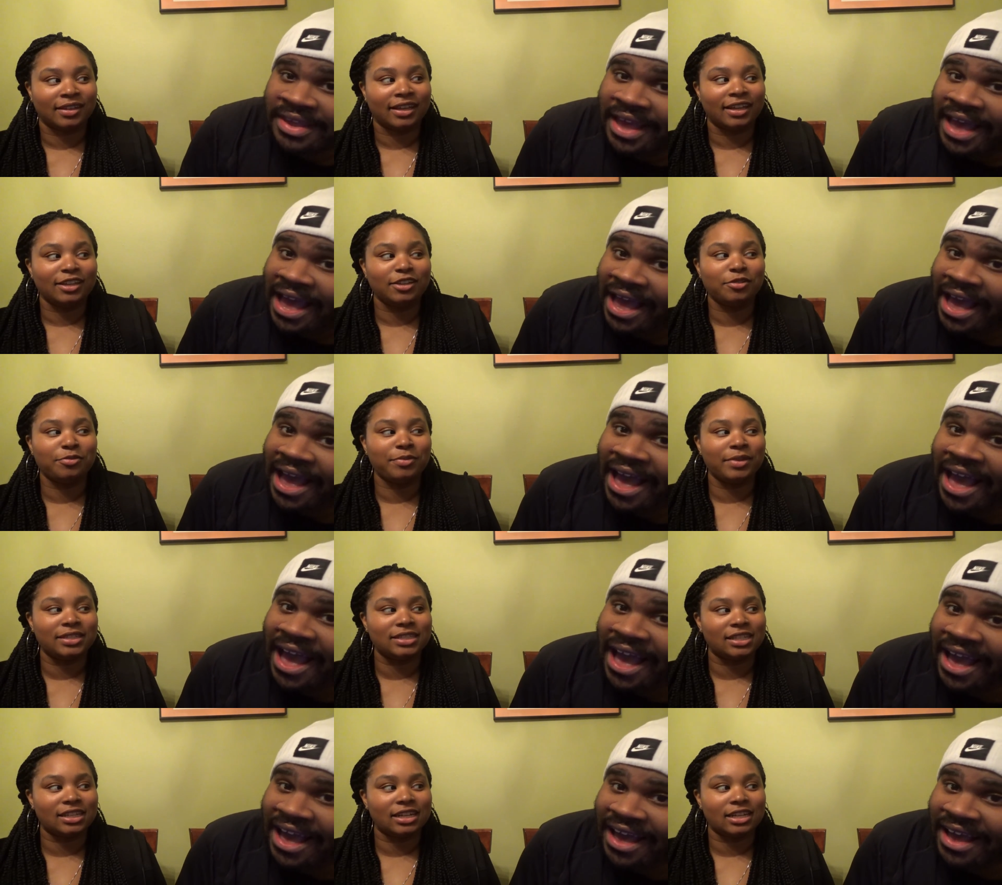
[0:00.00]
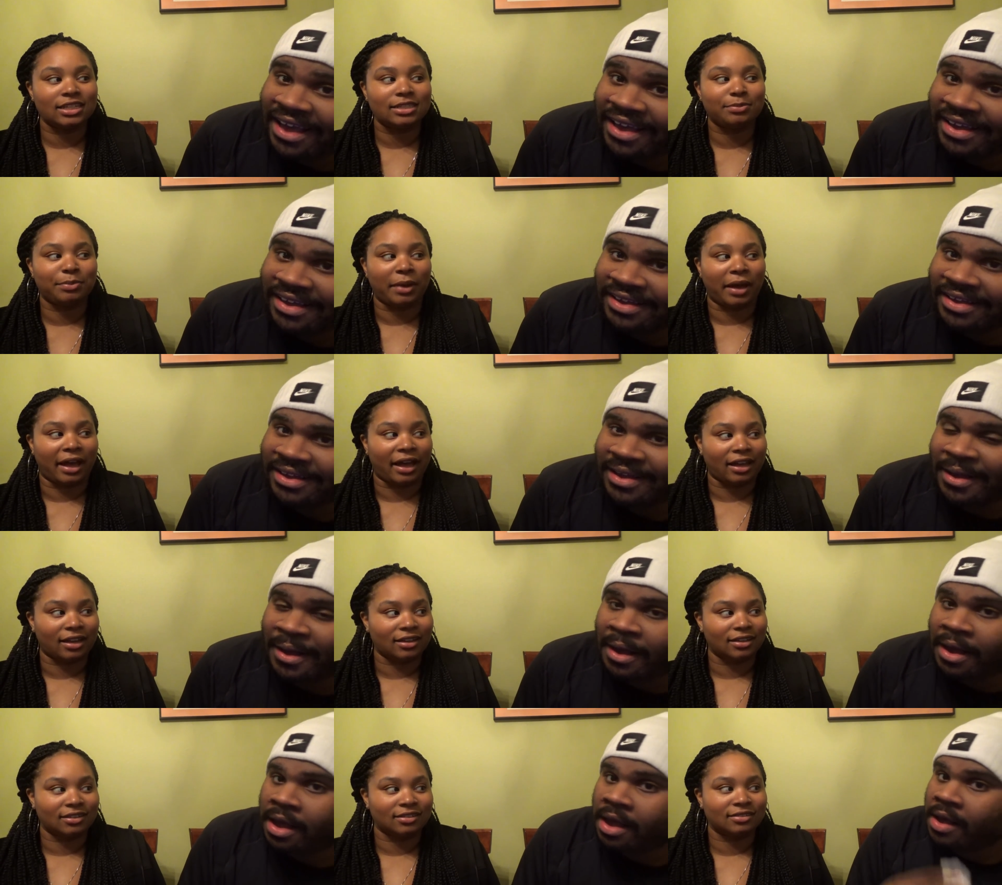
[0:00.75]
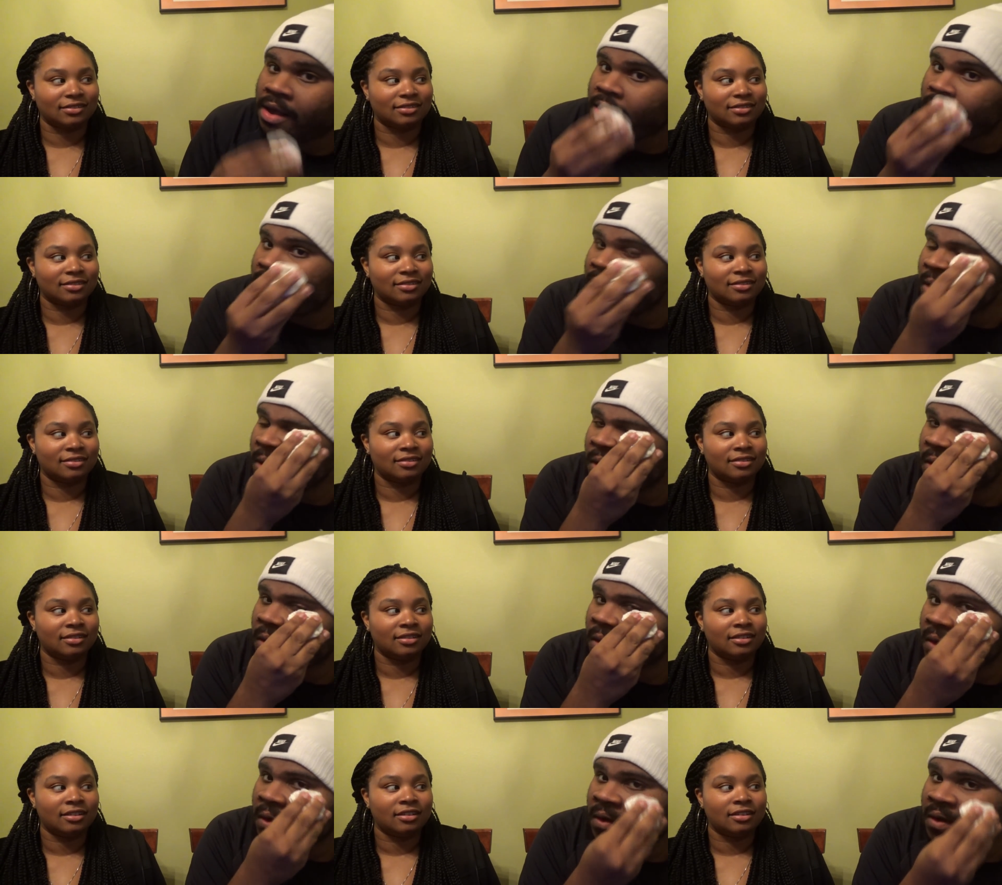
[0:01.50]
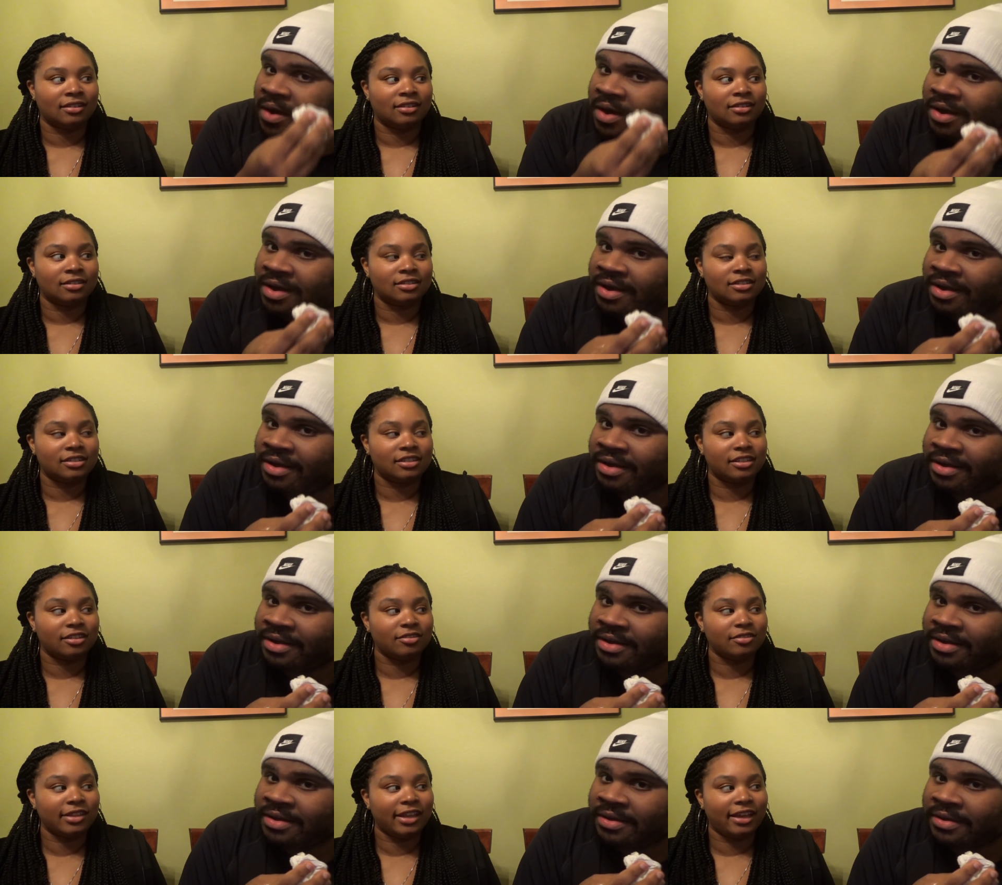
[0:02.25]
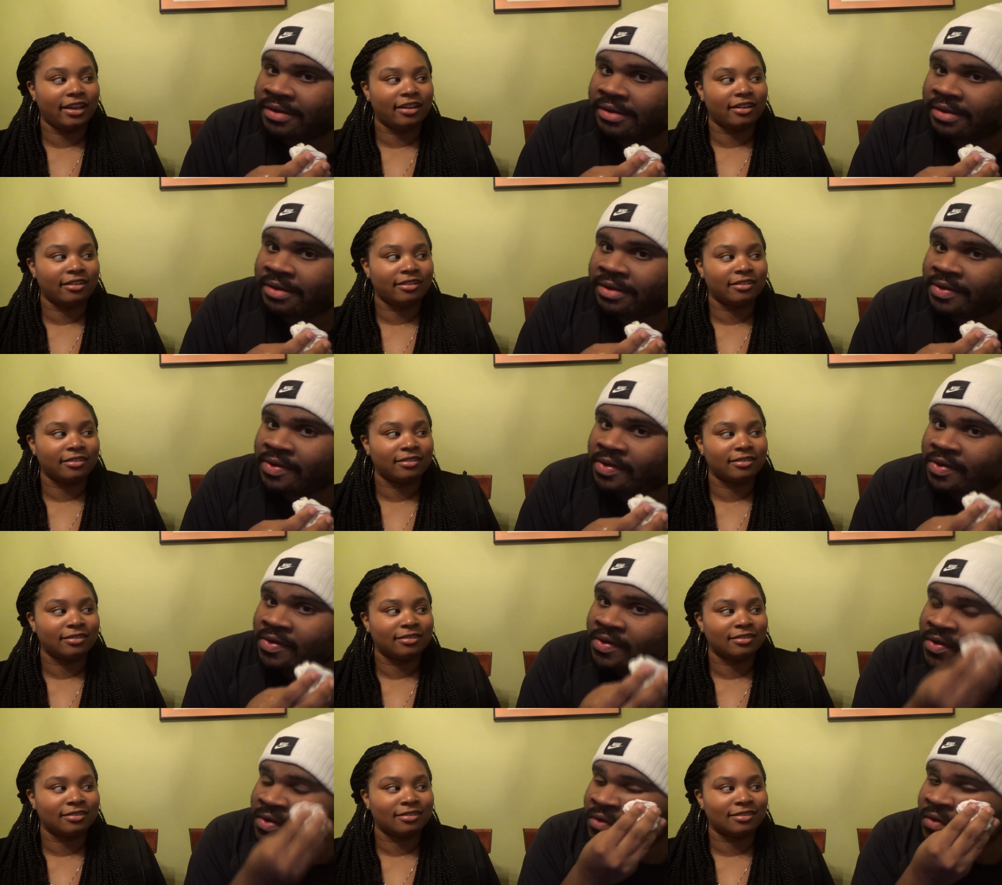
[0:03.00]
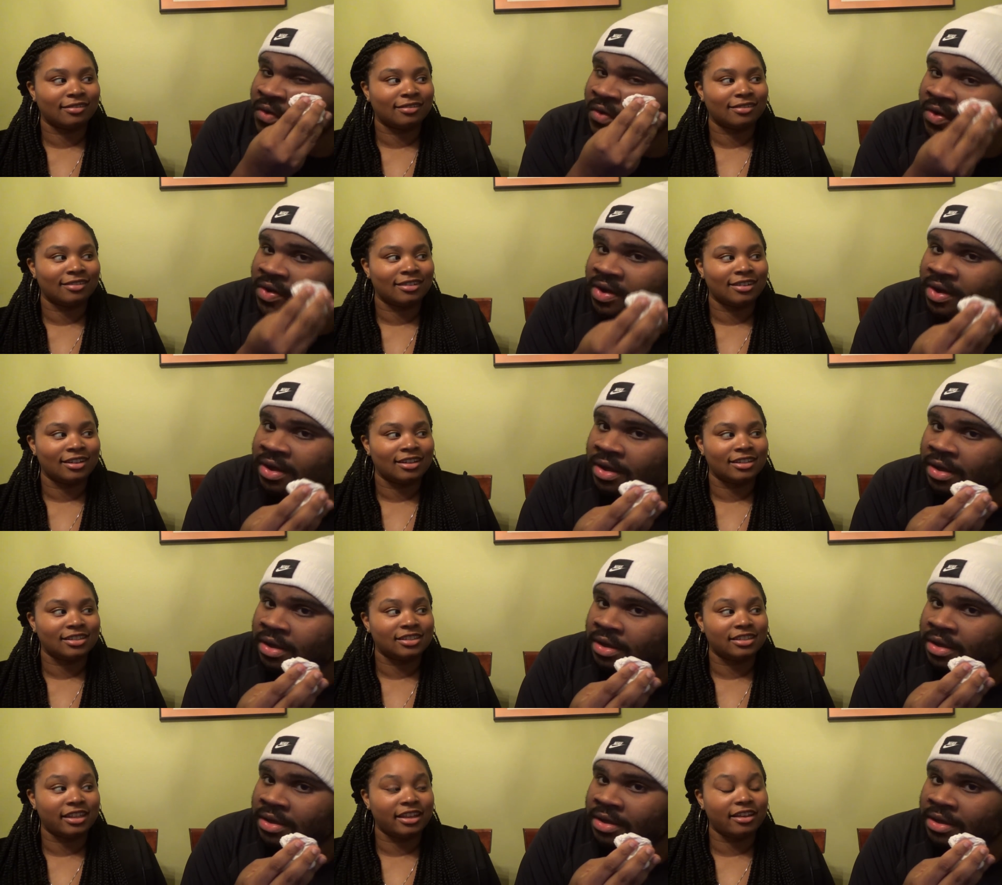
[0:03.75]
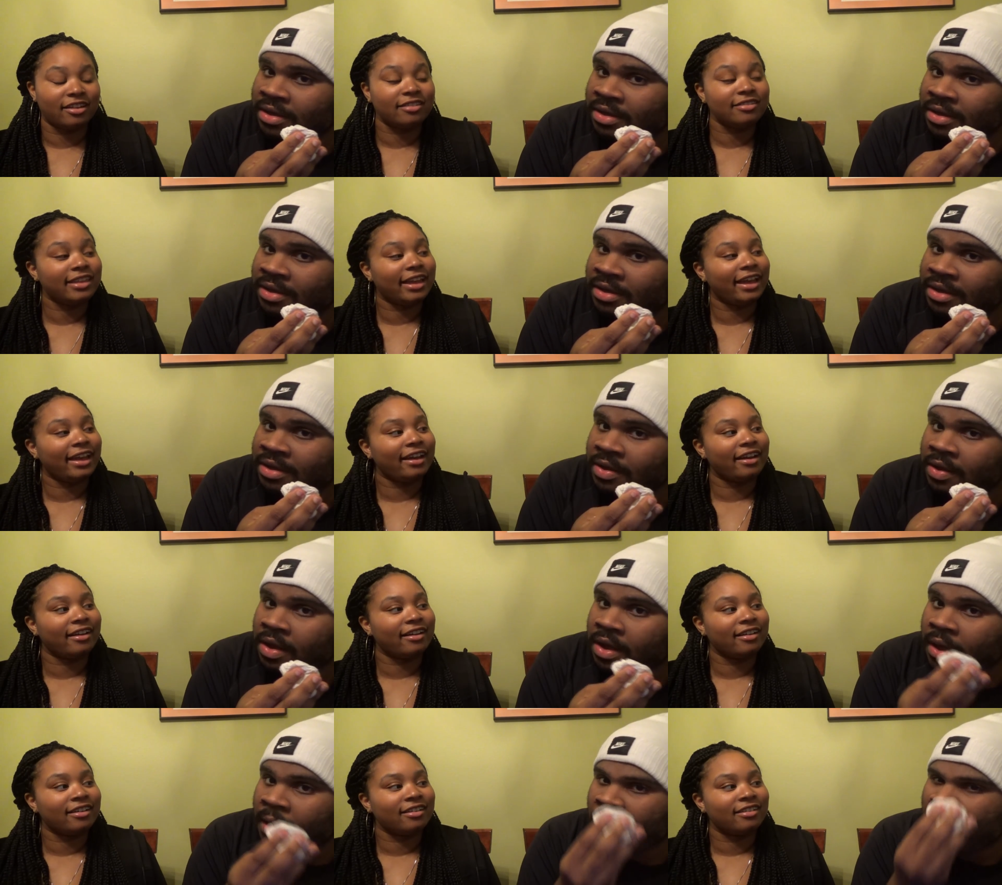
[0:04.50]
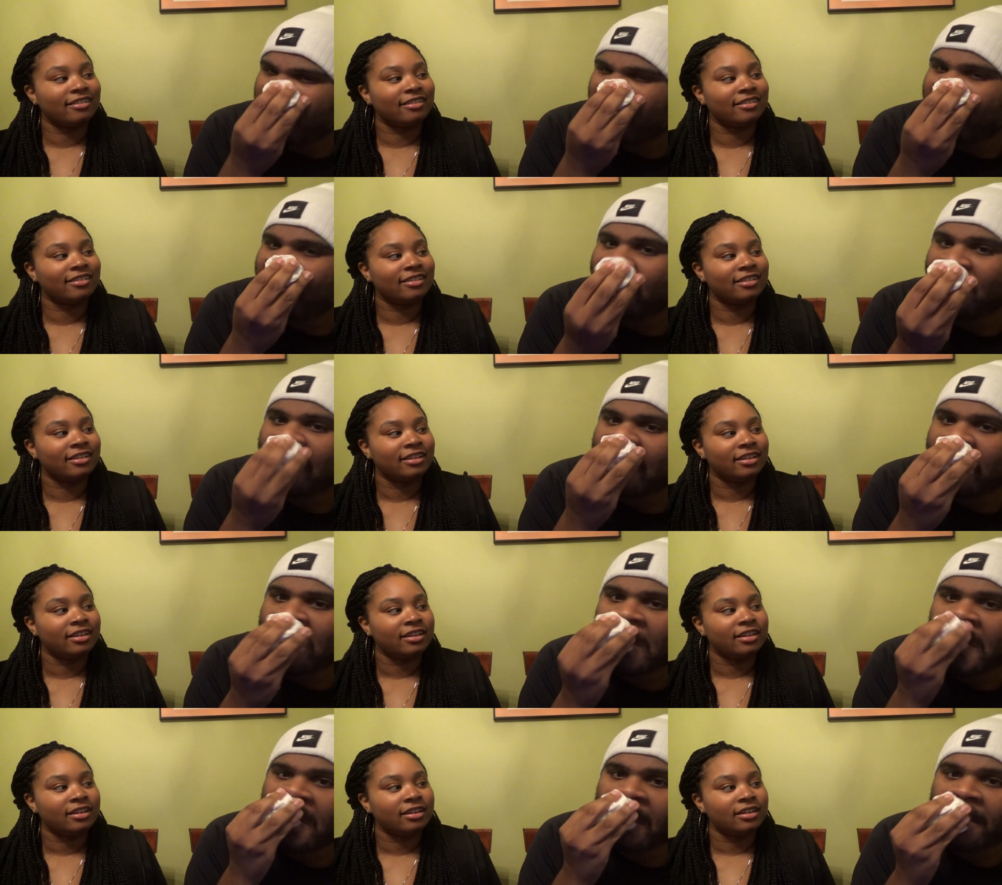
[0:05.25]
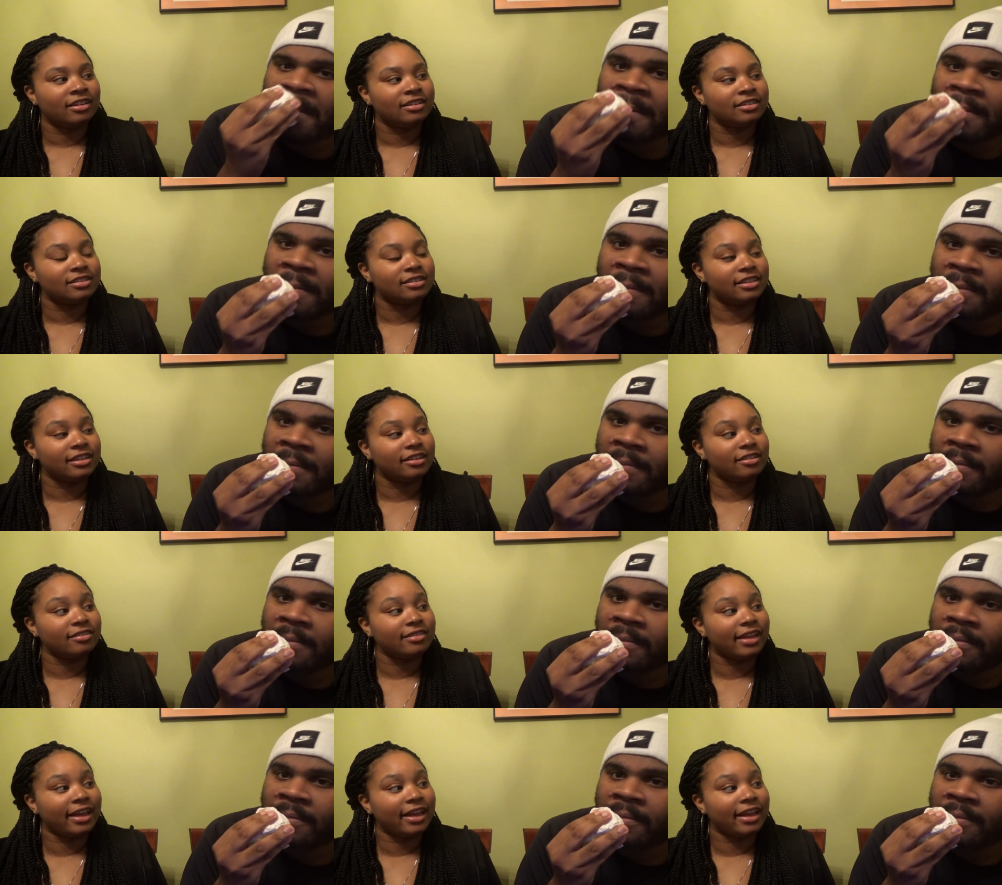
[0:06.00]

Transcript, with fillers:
Speaker 1: You missing a spot. Still there. Still there. Still